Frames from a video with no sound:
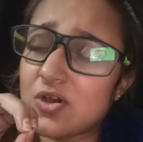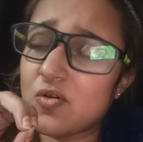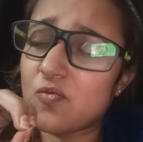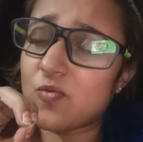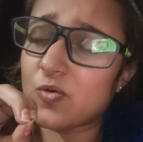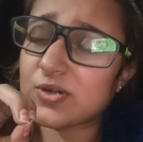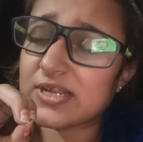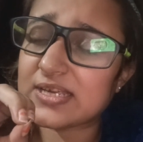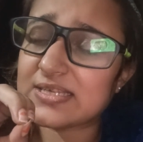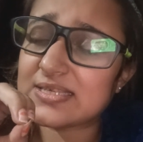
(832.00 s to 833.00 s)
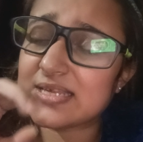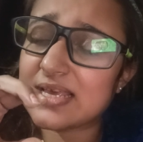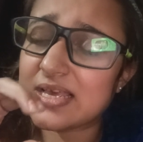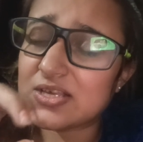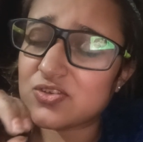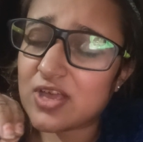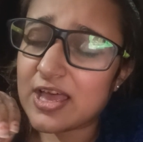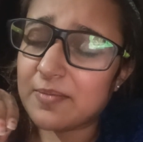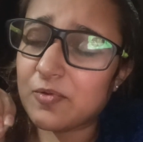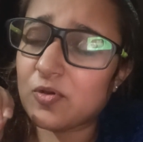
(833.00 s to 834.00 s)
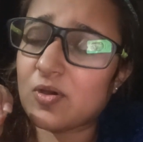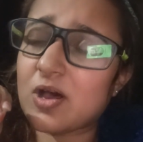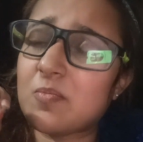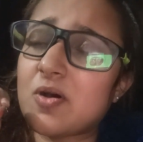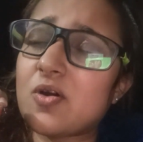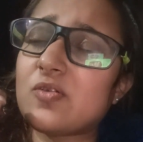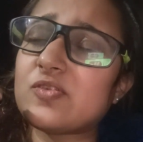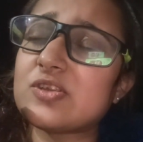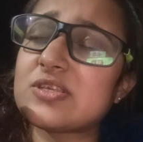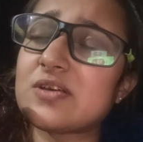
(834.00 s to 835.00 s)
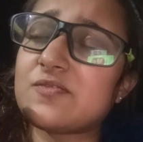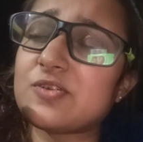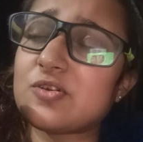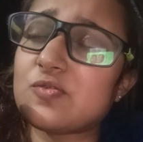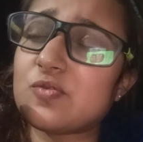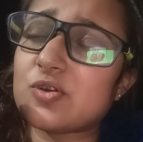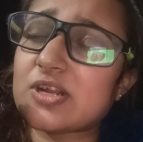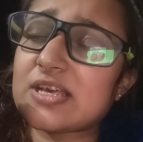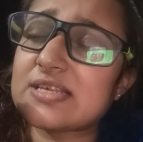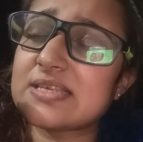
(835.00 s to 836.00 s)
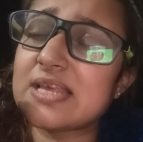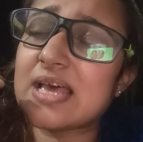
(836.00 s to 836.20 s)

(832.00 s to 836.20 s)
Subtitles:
vortex. So I am going to come out of the sufferer vortex